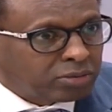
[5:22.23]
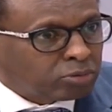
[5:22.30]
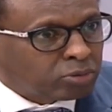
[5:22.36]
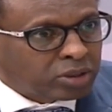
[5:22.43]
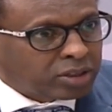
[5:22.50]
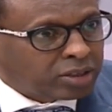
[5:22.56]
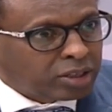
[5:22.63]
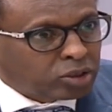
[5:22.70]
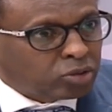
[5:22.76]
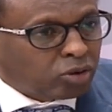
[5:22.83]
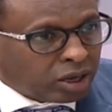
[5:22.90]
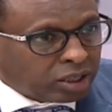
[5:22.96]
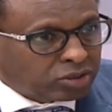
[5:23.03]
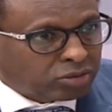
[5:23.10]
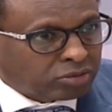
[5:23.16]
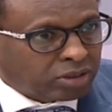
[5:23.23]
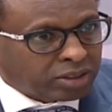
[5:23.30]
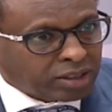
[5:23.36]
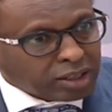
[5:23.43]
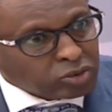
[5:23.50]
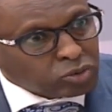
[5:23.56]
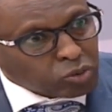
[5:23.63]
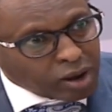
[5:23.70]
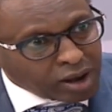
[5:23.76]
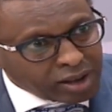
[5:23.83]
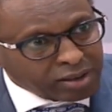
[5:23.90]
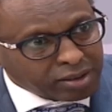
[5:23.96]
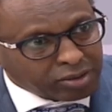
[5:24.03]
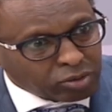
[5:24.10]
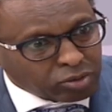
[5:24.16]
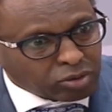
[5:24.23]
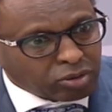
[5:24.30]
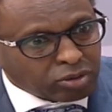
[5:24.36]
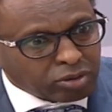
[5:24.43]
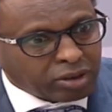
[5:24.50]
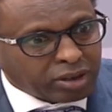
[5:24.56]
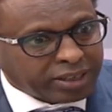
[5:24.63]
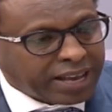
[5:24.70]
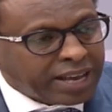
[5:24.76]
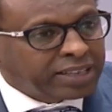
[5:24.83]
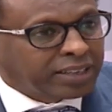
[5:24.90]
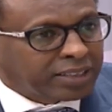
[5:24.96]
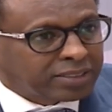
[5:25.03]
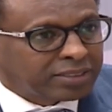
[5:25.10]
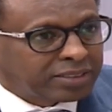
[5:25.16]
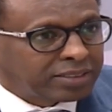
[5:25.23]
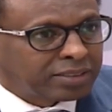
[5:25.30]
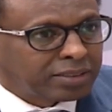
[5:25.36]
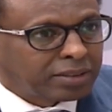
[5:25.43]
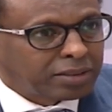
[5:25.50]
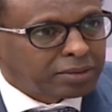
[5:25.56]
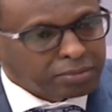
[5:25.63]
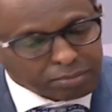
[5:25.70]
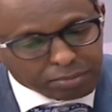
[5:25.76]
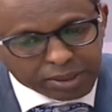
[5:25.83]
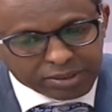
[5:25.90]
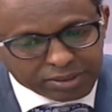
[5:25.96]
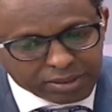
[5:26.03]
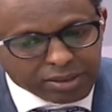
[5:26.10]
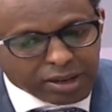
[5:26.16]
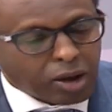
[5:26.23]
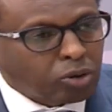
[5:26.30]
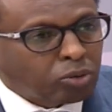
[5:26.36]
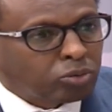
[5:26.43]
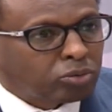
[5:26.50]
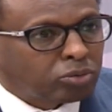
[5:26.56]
with little action, and that's why you know Kenyans must now